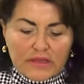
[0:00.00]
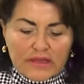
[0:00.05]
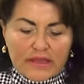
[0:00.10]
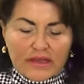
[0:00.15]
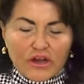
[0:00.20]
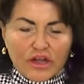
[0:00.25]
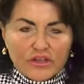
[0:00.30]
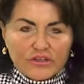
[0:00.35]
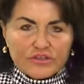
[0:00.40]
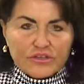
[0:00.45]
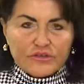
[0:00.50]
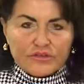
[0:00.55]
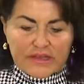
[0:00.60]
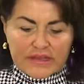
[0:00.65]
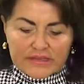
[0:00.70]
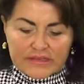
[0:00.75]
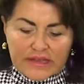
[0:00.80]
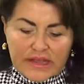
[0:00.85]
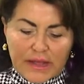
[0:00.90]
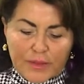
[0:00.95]
It also
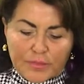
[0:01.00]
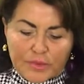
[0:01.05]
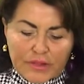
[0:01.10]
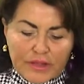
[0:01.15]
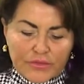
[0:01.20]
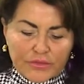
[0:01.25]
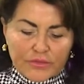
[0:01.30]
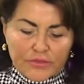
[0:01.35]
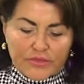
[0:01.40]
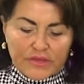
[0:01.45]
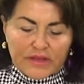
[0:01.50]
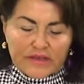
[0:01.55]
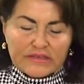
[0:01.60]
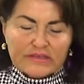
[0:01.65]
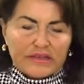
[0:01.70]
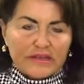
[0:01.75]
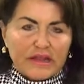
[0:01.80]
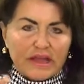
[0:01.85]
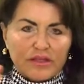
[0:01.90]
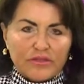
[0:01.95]
does a couple other things
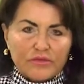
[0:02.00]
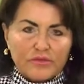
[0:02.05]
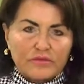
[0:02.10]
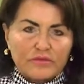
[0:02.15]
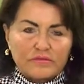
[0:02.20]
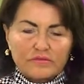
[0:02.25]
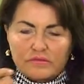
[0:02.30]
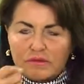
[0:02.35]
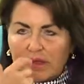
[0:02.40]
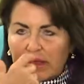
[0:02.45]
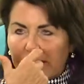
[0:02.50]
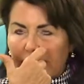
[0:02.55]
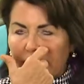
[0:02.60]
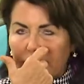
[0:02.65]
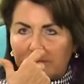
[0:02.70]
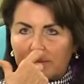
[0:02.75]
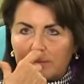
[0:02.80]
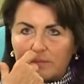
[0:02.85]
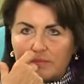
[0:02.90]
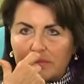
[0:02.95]
that other,
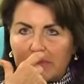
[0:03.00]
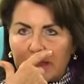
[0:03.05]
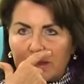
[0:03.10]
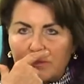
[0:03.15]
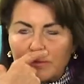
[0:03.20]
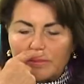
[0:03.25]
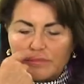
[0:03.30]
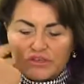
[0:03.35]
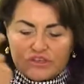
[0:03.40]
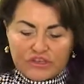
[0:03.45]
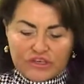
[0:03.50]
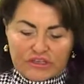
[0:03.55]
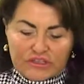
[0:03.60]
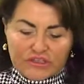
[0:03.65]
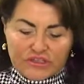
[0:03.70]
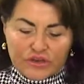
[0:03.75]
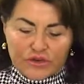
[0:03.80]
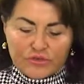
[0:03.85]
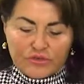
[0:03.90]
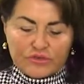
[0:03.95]
um, other
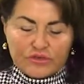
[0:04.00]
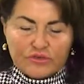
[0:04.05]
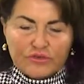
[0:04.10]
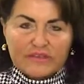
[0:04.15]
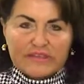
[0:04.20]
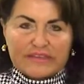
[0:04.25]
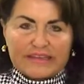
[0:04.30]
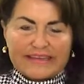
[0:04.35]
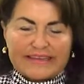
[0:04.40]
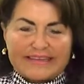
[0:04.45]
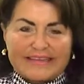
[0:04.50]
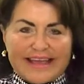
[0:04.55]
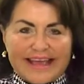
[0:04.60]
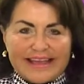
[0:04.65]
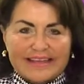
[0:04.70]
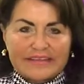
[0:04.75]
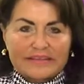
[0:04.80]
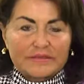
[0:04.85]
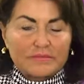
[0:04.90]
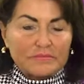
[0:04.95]
machines don't do. Skin
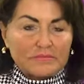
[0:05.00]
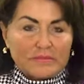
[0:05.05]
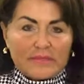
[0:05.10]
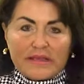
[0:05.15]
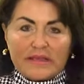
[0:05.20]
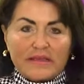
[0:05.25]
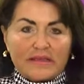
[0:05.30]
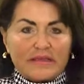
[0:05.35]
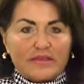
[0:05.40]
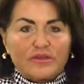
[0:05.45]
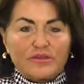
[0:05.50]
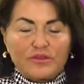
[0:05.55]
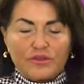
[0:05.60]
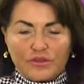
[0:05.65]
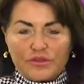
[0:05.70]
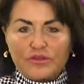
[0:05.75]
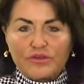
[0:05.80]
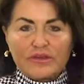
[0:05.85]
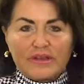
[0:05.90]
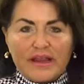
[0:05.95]
tags. You,
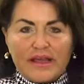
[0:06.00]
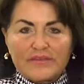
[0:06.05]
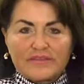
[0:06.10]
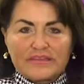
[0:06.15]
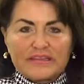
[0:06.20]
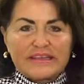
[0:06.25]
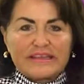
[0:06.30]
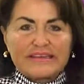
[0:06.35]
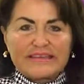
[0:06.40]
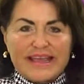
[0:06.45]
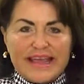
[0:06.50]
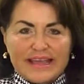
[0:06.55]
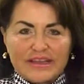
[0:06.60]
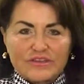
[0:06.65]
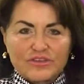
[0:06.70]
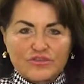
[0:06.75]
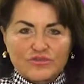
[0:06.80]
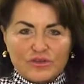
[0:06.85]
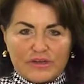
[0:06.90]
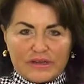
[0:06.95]
you, can have skin
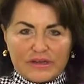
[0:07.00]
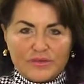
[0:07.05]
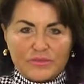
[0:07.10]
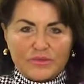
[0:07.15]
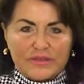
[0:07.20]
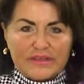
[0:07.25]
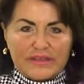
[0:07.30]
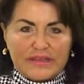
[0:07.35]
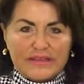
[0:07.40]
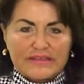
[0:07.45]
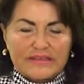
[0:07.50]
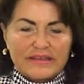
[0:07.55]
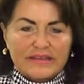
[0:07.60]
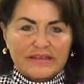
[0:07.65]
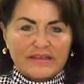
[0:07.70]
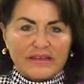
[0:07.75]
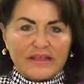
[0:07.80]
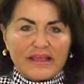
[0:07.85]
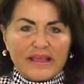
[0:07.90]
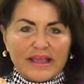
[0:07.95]
tags treated with this
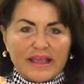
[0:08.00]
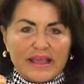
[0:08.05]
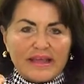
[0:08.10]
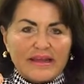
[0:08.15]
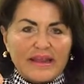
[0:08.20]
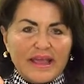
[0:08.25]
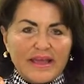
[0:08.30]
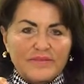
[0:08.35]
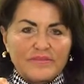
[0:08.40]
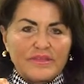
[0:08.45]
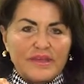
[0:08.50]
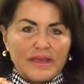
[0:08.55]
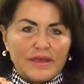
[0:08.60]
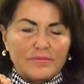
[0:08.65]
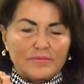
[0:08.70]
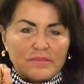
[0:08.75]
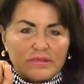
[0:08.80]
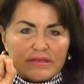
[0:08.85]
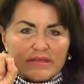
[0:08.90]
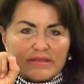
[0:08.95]
and, and have
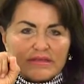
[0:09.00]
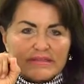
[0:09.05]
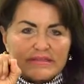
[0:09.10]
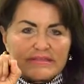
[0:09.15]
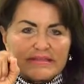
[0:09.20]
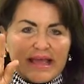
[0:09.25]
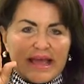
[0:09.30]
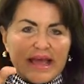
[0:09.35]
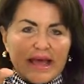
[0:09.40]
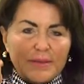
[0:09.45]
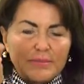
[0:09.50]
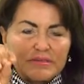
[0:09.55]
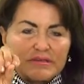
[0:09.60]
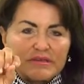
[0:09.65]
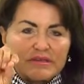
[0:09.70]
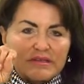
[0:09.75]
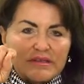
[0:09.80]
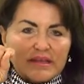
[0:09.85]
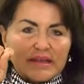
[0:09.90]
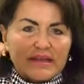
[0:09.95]
them
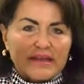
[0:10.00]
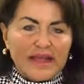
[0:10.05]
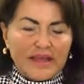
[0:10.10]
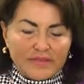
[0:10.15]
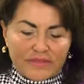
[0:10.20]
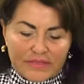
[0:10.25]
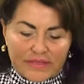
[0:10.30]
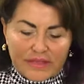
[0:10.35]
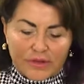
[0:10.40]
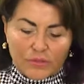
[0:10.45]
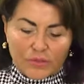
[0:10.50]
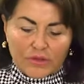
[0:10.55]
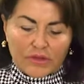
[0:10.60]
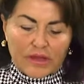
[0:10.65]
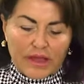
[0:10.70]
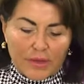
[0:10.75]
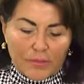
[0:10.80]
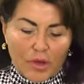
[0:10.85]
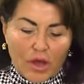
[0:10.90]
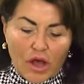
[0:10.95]
zapped, and ha- they will
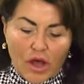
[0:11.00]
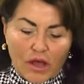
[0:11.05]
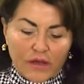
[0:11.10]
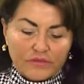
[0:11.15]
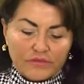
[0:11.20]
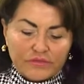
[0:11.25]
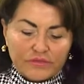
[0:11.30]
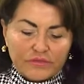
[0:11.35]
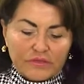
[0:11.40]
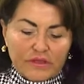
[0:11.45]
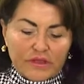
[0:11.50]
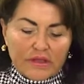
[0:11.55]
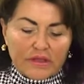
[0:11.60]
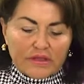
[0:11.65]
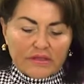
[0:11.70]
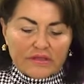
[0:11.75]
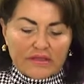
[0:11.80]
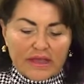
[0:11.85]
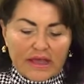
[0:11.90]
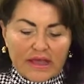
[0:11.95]
come off.
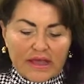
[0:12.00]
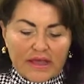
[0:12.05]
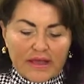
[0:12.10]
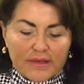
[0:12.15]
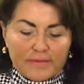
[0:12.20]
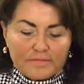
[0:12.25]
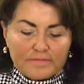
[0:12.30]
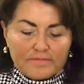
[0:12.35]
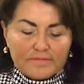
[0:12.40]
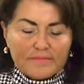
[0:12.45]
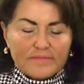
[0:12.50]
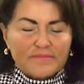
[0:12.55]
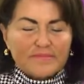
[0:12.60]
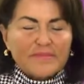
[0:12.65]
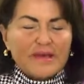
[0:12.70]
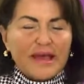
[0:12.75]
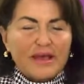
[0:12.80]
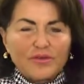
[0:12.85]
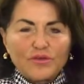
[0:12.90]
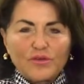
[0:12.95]
The, um,
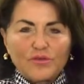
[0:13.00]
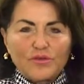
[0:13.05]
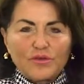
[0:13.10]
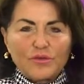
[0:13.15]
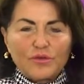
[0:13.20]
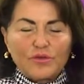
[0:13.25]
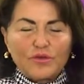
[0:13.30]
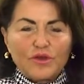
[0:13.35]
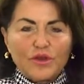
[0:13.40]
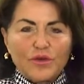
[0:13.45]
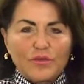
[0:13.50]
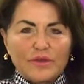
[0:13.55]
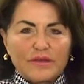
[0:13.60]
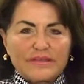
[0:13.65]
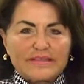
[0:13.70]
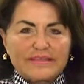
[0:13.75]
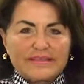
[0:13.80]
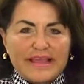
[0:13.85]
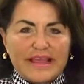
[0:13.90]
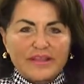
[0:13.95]
I don't know if you know what
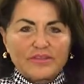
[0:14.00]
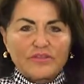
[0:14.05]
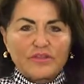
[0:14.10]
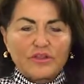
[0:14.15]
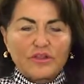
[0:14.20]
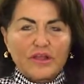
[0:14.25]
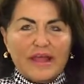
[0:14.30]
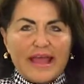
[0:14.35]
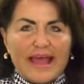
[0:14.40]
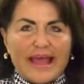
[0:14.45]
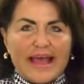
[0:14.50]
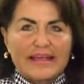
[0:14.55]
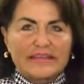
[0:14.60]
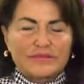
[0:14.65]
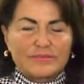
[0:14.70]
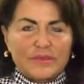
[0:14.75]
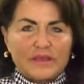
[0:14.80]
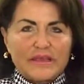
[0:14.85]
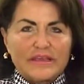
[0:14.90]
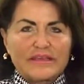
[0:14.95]

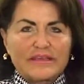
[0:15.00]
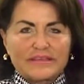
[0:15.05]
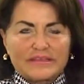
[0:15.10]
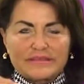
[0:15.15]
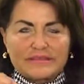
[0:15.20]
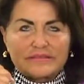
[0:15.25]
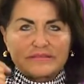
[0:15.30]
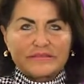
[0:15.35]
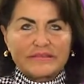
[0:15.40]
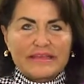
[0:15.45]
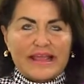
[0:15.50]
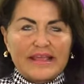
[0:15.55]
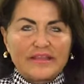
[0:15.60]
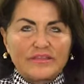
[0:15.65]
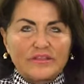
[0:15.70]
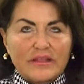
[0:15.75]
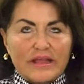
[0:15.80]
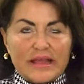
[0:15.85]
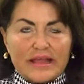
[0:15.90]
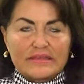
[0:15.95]
xanthelasma is.
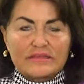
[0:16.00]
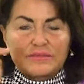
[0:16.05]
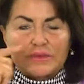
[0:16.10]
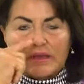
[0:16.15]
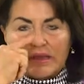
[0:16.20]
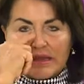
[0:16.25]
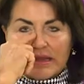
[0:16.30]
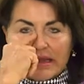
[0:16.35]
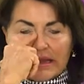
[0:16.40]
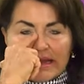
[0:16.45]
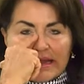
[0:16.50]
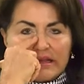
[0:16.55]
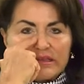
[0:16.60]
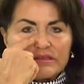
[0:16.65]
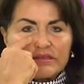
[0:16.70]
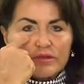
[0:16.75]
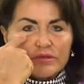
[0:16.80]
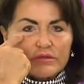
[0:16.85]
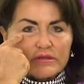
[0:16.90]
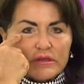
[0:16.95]
Xanthelasma.
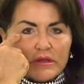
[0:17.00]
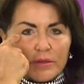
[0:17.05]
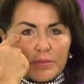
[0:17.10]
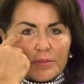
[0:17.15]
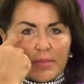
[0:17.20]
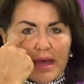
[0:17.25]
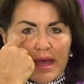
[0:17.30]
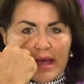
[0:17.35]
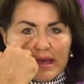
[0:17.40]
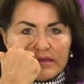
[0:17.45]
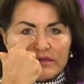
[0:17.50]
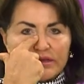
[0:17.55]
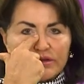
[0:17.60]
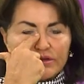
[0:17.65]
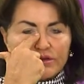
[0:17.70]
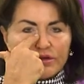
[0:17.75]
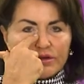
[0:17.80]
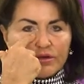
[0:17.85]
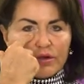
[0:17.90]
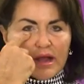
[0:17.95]
It's those little bags
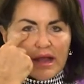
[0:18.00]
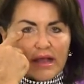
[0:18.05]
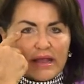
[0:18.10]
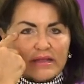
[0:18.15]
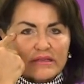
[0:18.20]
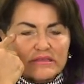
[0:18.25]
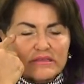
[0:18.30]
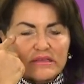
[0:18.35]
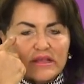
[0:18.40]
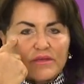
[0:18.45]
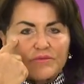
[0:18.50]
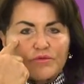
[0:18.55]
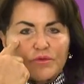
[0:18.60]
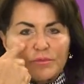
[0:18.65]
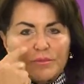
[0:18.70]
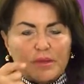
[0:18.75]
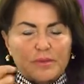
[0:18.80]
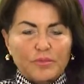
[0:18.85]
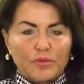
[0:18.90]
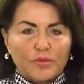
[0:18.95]
under your eyes for
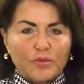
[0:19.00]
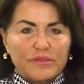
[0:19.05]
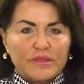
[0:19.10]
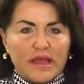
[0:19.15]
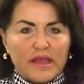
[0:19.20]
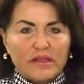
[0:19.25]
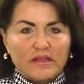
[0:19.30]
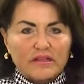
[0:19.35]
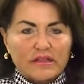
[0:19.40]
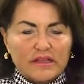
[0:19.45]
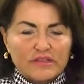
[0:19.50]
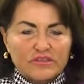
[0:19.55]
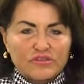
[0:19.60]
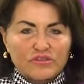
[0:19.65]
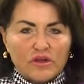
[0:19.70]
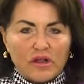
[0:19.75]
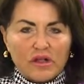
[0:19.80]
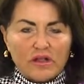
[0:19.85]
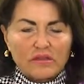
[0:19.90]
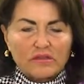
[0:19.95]
people with high
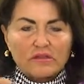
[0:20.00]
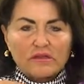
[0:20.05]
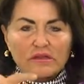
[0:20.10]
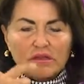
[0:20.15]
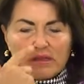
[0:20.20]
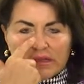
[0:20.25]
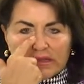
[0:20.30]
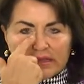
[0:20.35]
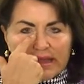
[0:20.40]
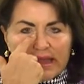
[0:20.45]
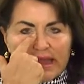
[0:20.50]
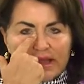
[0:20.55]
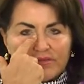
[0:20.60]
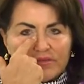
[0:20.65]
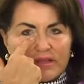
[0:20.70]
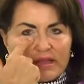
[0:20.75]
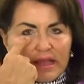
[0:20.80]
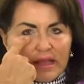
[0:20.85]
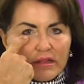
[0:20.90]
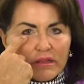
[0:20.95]
cholesterol. They have
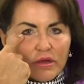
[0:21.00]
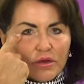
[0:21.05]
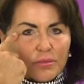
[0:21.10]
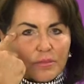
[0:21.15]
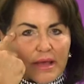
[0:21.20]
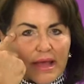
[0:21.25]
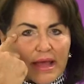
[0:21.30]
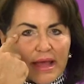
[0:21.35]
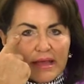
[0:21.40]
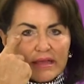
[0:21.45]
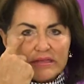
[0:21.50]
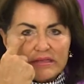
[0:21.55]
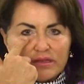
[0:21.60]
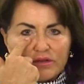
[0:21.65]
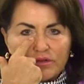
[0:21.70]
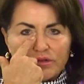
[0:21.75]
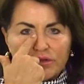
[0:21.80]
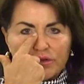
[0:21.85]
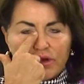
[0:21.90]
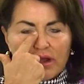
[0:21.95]
yellow bags
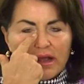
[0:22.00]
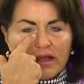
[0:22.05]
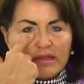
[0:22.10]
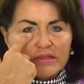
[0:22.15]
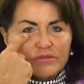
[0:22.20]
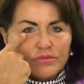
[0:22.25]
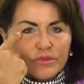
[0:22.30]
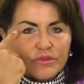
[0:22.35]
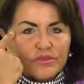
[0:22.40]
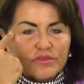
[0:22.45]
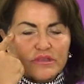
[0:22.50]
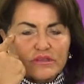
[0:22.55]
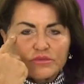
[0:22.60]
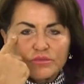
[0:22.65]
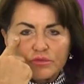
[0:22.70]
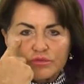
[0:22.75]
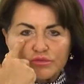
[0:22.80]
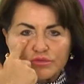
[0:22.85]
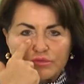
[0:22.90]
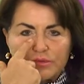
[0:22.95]
under their eyes. Well, this
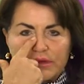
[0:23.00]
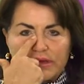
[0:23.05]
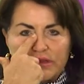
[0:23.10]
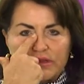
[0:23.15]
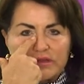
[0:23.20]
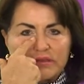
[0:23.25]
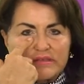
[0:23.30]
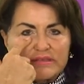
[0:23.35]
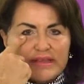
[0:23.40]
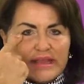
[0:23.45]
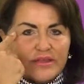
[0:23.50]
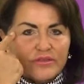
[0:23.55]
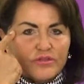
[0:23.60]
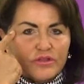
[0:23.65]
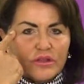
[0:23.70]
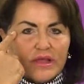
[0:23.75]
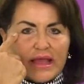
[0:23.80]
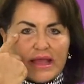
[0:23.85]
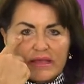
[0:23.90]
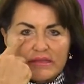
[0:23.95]
will treat
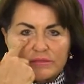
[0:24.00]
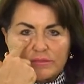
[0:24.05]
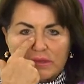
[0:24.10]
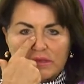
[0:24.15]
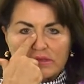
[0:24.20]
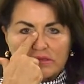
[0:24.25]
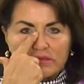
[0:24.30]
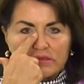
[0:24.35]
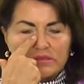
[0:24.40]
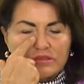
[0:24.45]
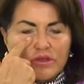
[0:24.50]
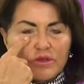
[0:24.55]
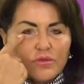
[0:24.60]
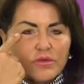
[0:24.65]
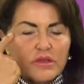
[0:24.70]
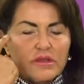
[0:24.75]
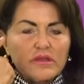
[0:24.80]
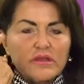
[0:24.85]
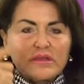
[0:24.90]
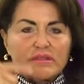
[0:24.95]
xanthelasma. So
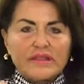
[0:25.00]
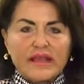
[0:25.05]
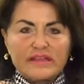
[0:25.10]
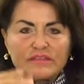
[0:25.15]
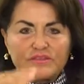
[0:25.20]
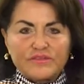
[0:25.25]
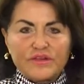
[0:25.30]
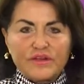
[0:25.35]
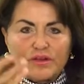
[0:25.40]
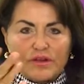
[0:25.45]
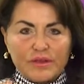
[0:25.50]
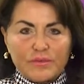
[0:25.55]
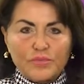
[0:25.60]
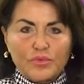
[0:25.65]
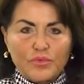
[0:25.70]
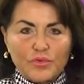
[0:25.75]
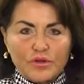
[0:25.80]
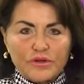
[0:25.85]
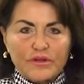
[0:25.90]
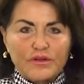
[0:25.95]
that's very
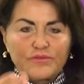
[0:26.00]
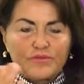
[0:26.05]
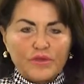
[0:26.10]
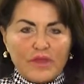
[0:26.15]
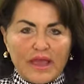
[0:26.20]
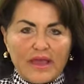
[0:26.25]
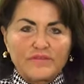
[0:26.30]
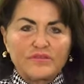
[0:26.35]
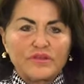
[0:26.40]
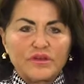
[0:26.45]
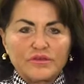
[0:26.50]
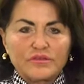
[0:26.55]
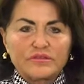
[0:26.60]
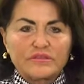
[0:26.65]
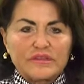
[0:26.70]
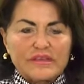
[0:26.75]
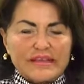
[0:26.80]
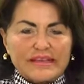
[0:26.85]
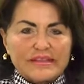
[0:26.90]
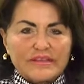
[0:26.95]
important. If you have
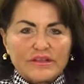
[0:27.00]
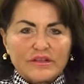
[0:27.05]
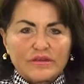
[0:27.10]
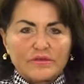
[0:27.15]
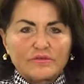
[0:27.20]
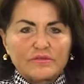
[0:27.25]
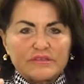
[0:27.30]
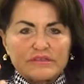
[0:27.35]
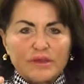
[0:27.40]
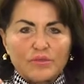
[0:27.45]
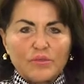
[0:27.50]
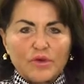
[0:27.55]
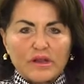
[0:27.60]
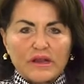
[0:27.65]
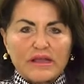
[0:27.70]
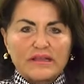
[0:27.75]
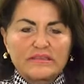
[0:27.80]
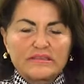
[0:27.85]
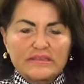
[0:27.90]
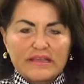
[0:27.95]
those, they're somewhat
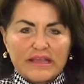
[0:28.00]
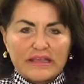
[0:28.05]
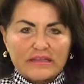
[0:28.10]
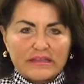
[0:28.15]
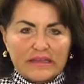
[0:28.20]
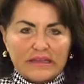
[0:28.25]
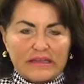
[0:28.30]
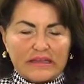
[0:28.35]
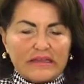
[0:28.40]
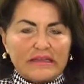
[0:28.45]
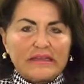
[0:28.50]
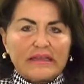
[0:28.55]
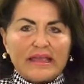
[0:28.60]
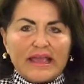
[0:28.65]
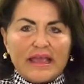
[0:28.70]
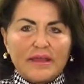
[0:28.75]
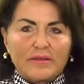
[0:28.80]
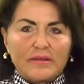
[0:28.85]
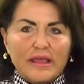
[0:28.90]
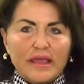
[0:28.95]
unsightly,
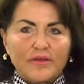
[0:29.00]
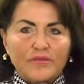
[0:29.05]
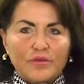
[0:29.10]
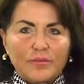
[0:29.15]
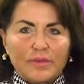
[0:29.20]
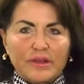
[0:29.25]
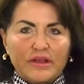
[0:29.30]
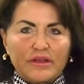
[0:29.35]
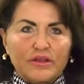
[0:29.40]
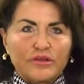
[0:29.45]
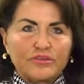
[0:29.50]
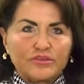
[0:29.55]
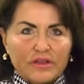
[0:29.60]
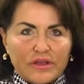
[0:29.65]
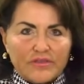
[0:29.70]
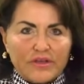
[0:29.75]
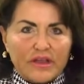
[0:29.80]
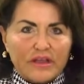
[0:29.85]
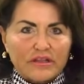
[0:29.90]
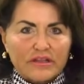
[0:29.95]
and everybody knows you
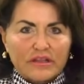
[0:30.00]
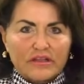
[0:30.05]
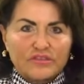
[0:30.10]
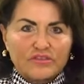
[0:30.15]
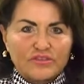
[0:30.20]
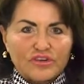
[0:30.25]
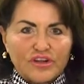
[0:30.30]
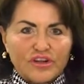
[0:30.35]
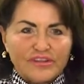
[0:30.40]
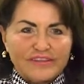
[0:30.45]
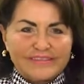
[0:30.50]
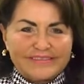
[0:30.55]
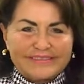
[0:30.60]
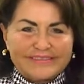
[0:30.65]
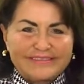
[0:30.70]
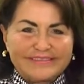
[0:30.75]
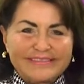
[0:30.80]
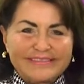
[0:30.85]
have high cholesterol.